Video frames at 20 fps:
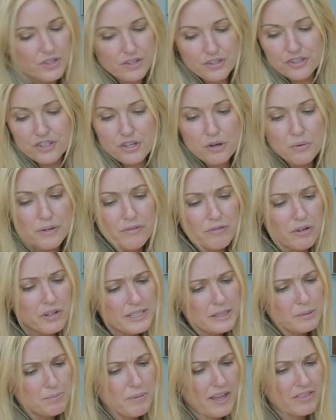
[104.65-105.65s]
So we've really
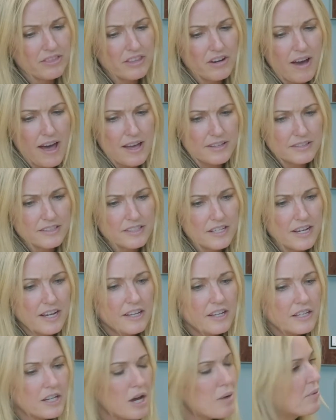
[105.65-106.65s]
spent the last
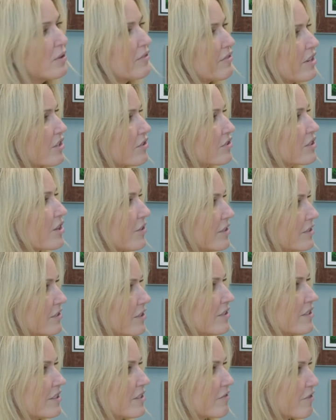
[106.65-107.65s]
couple of years going to
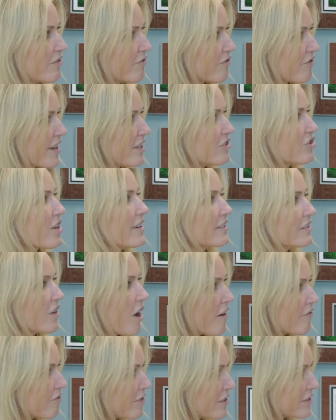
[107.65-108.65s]
the different franchise
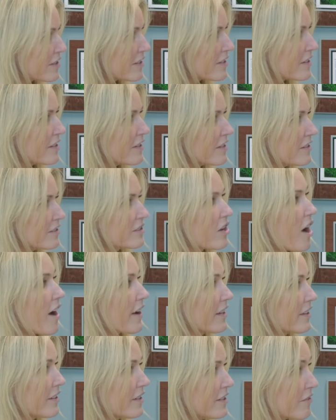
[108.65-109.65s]
conferences,
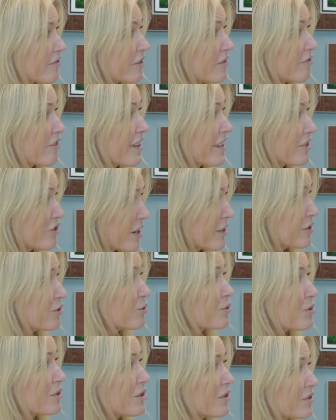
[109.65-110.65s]
talking to different
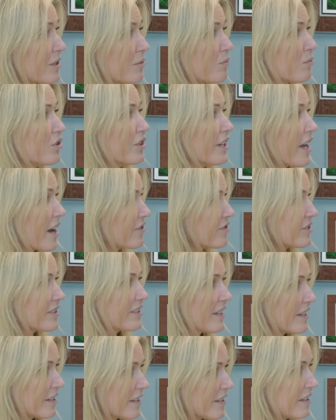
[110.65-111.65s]
franchisors, and really
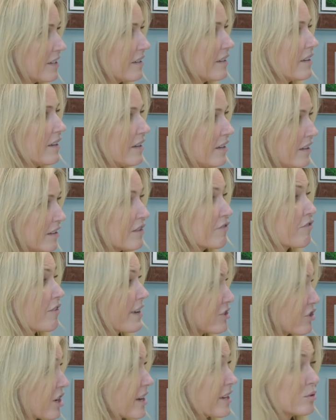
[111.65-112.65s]
understanding the
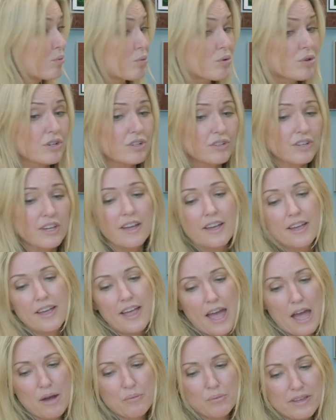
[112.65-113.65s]
franchise world.
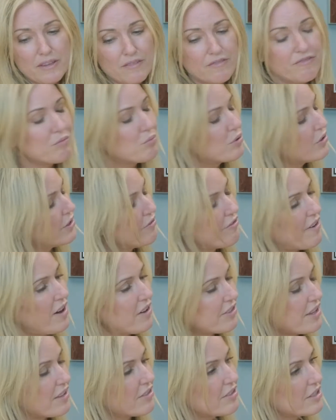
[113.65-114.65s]
And we've really
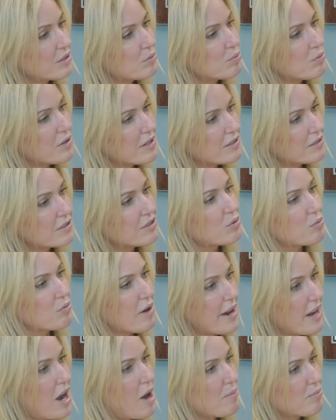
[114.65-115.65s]
felt that this was the
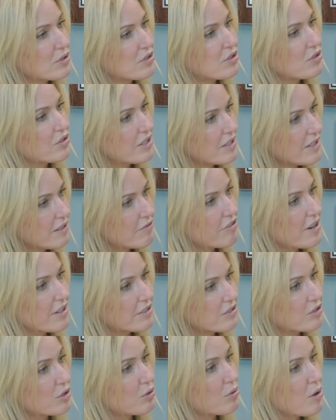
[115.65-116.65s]
right opportunity for
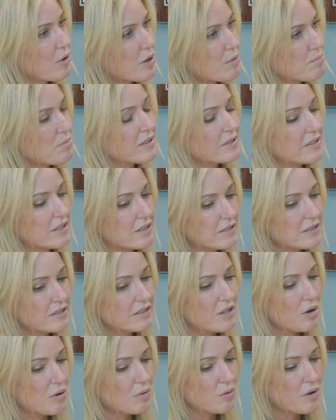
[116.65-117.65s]
us to grow our business.
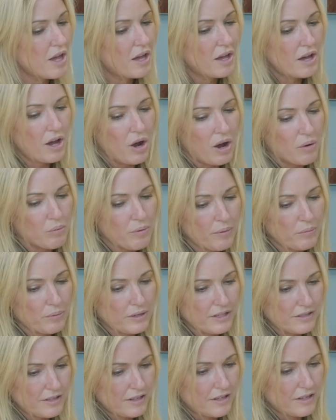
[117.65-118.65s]
So what we
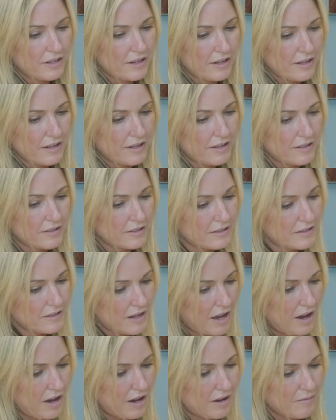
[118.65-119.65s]
did is
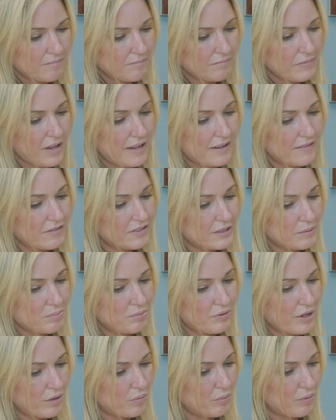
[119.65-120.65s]
kind of
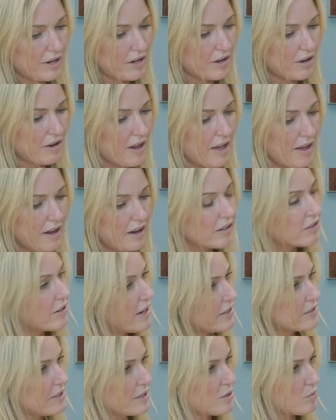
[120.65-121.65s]
split where
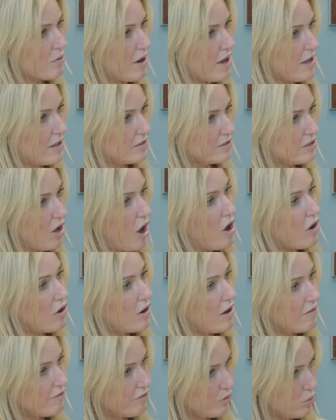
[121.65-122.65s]
Leslie runs all of